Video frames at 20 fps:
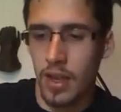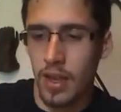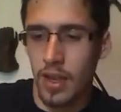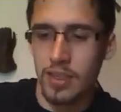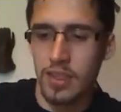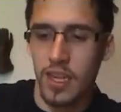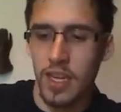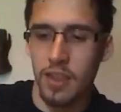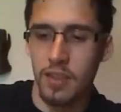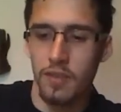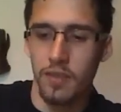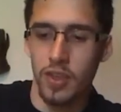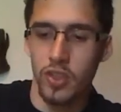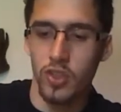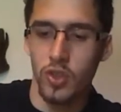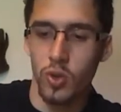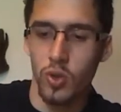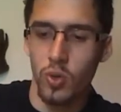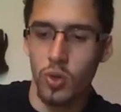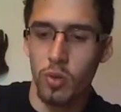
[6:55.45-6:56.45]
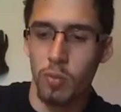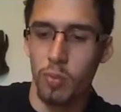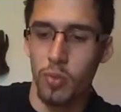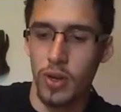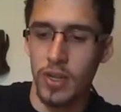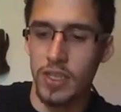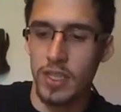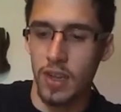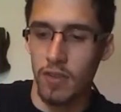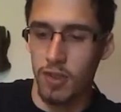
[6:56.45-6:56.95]
Sith Vasug,
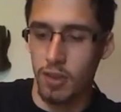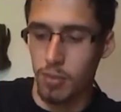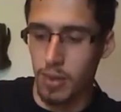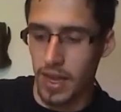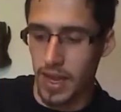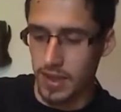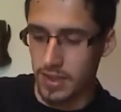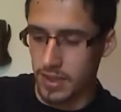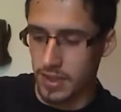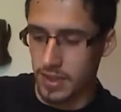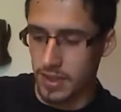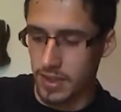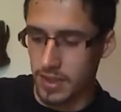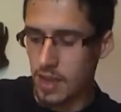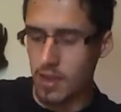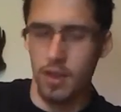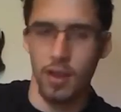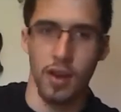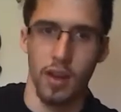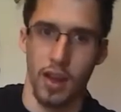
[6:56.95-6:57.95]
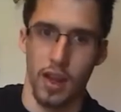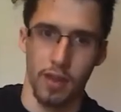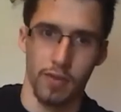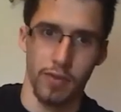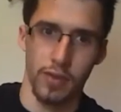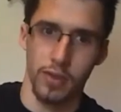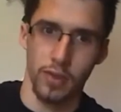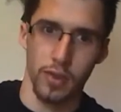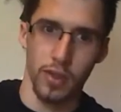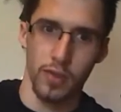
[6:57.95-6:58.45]
Prince of the Blasted Heath, and I have
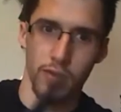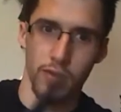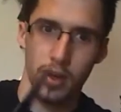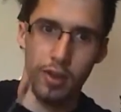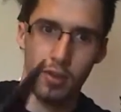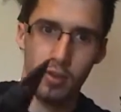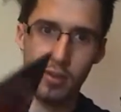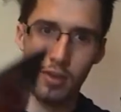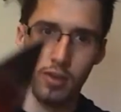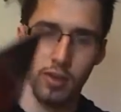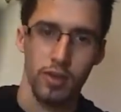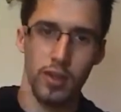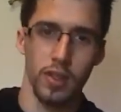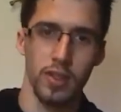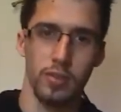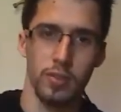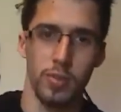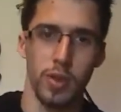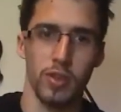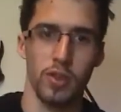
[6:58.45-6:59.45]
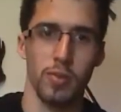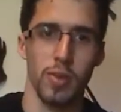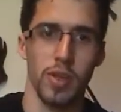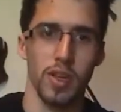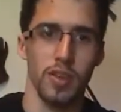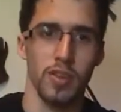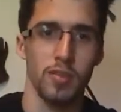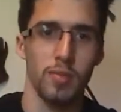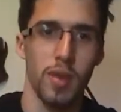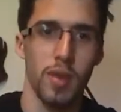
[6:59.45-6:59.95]
to show this video or this picture
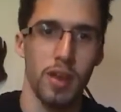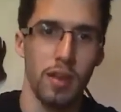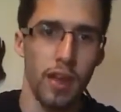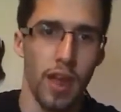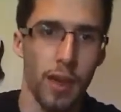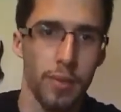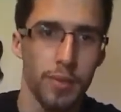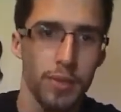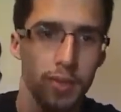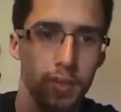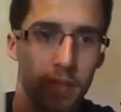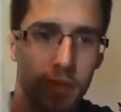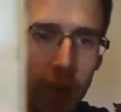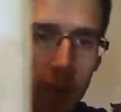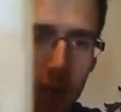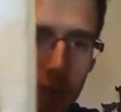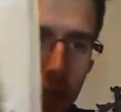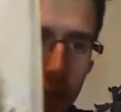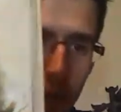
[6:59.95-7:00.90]
because it's my absolute favorite